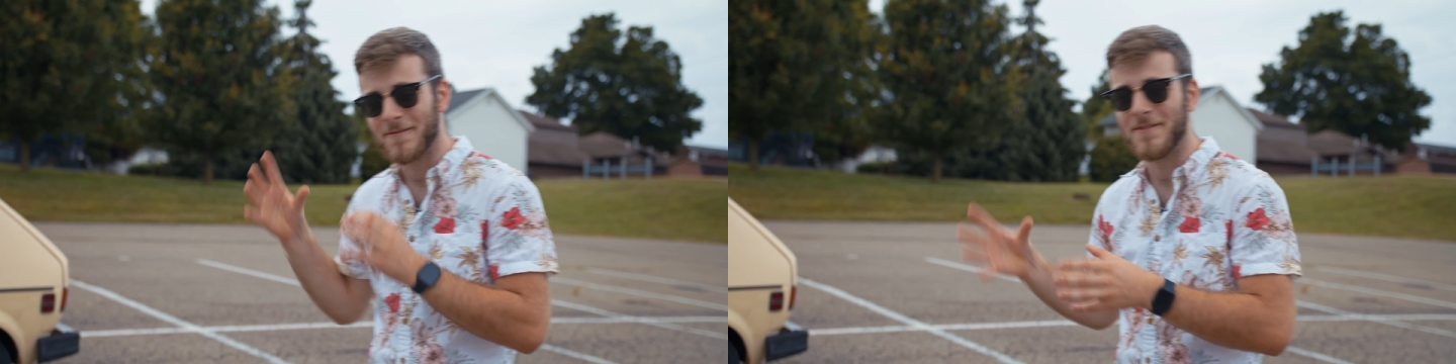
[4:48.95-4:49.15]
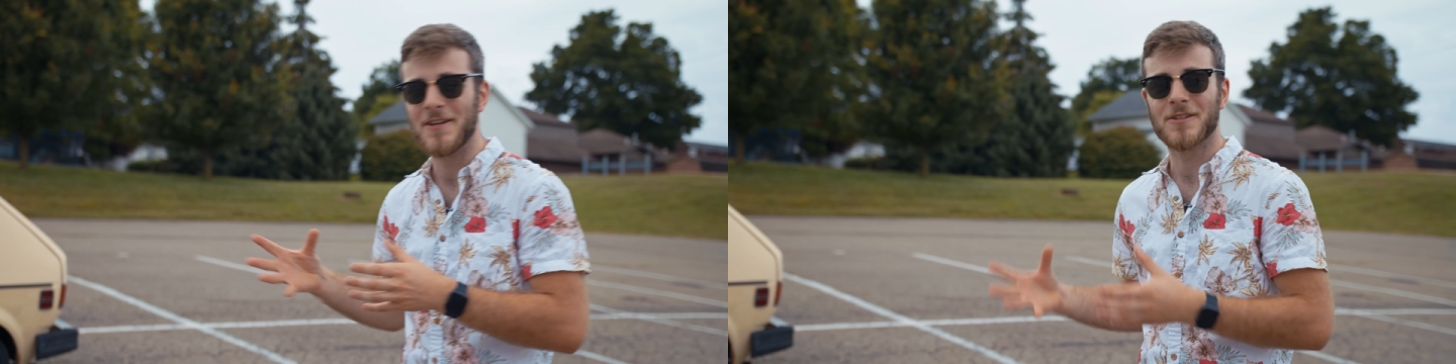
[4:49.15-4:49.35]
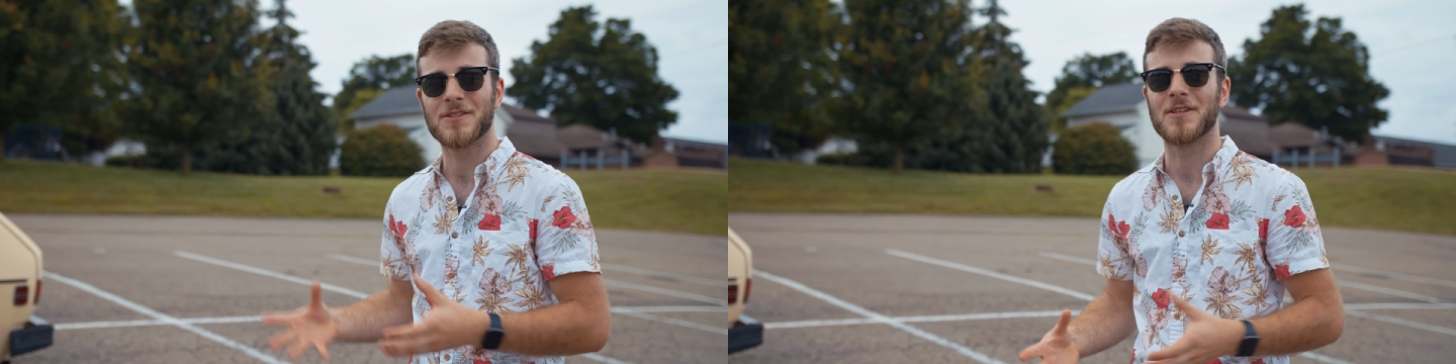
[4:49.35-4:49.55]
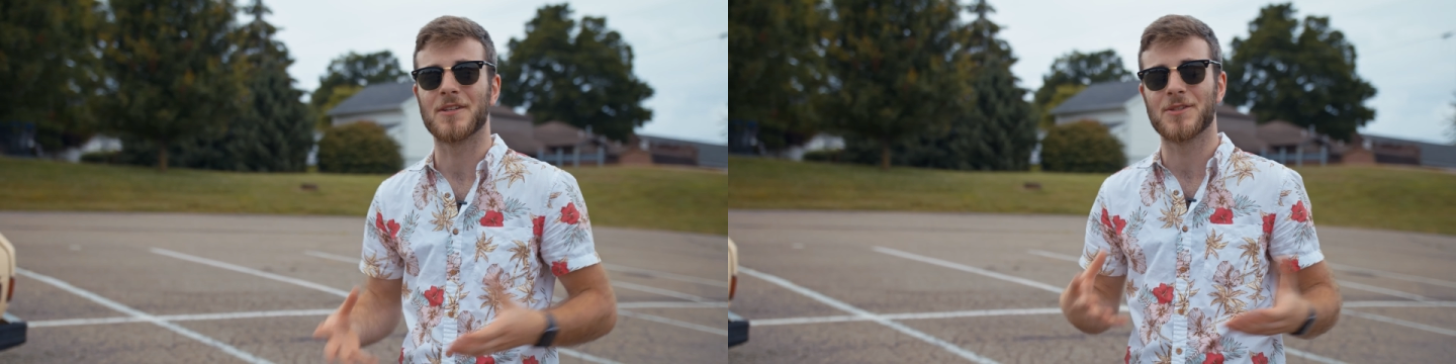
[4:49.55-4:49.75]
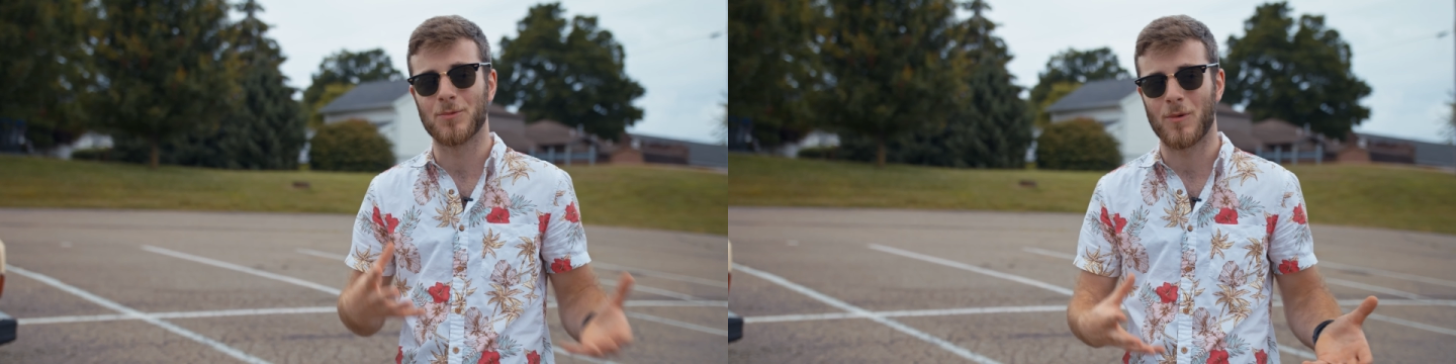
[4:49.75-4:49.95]

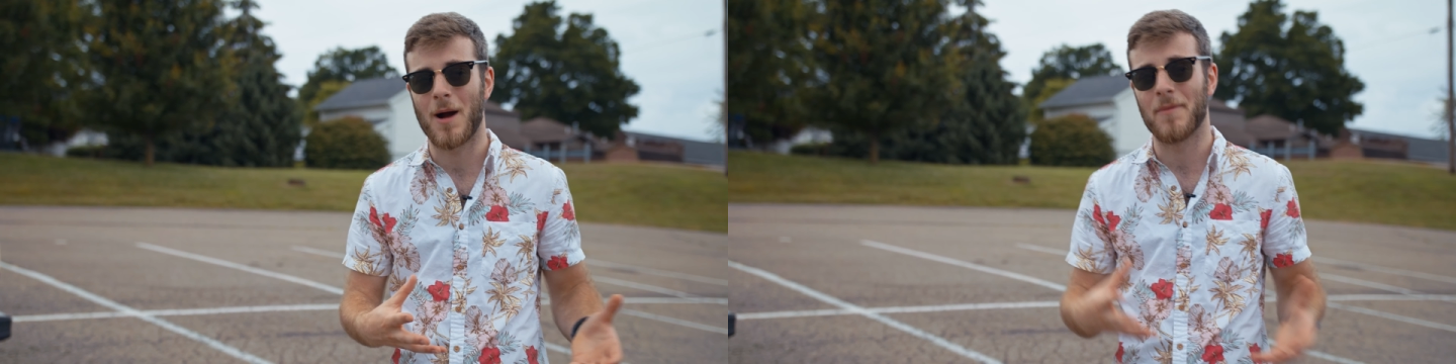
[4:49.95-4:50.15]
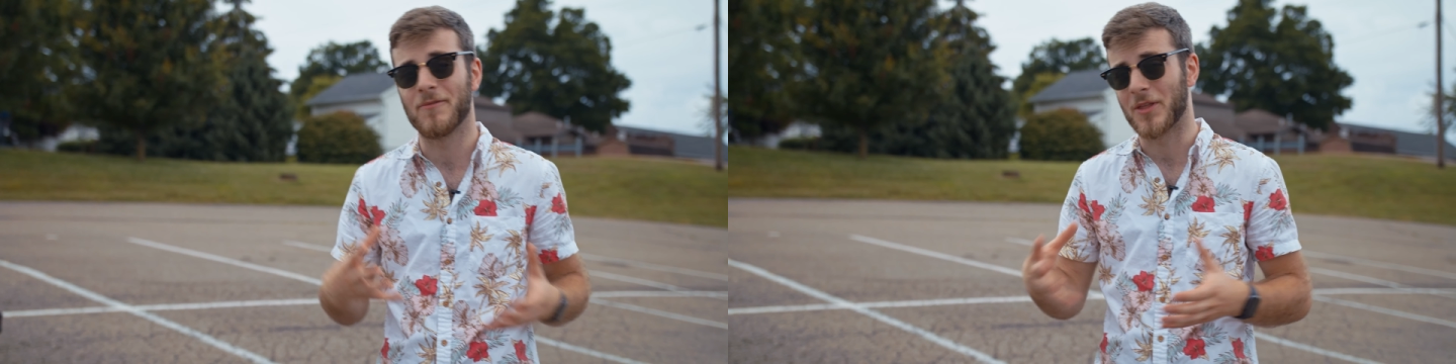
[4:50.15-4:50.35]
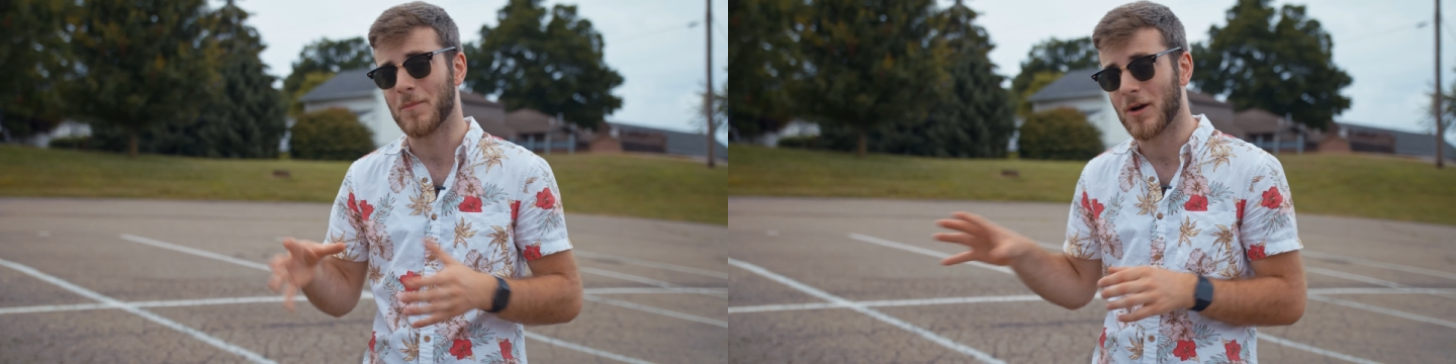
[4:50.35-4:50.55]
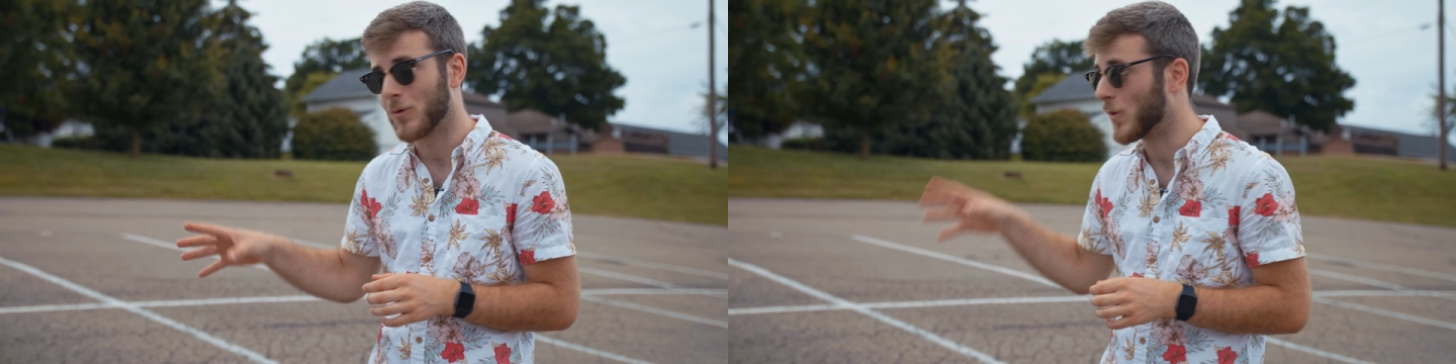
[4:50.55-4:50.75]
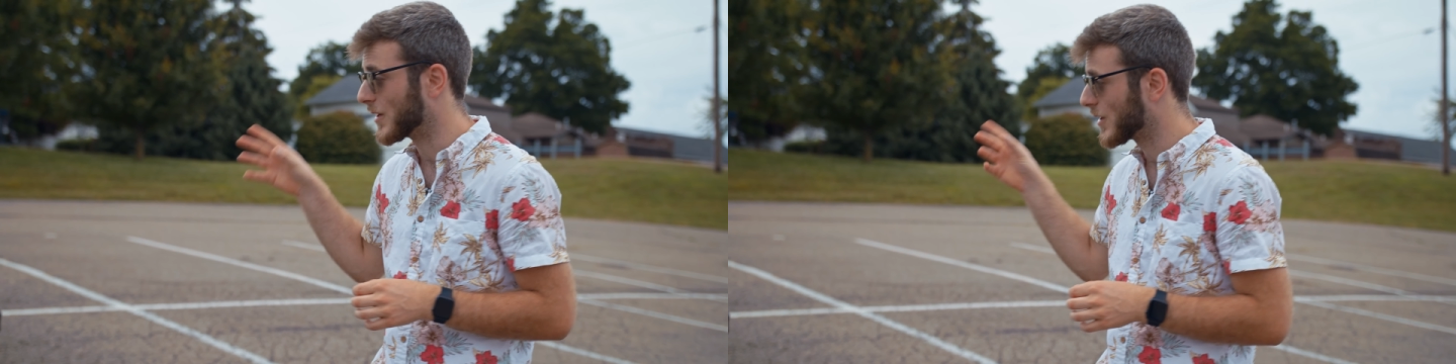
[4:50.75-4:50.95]
VR6 swap for the
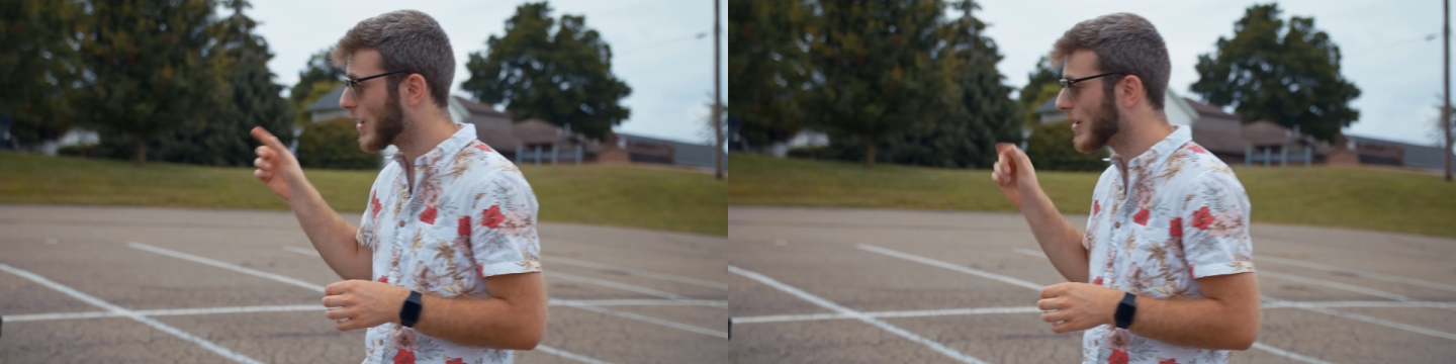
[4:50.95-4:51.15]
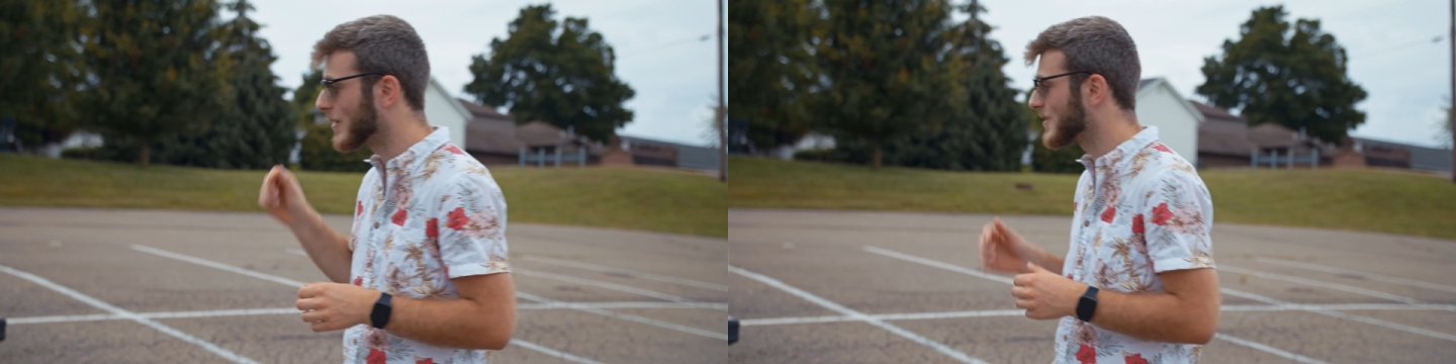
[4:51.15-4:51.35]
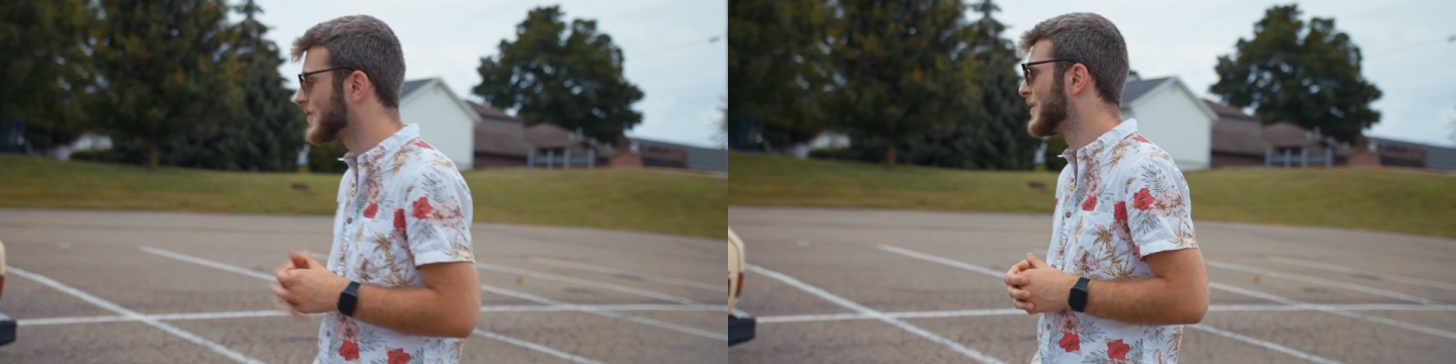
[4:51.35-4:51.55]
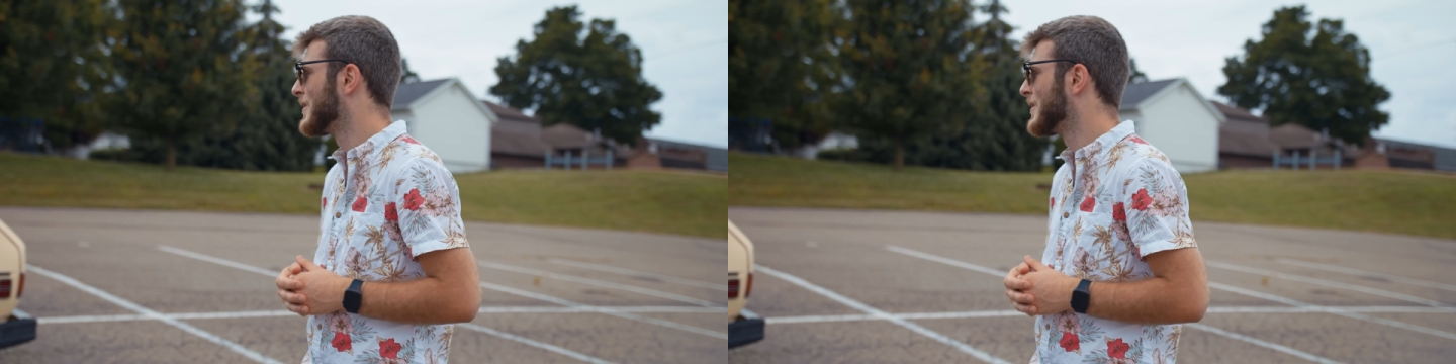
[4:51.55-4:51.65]
Mark I cars.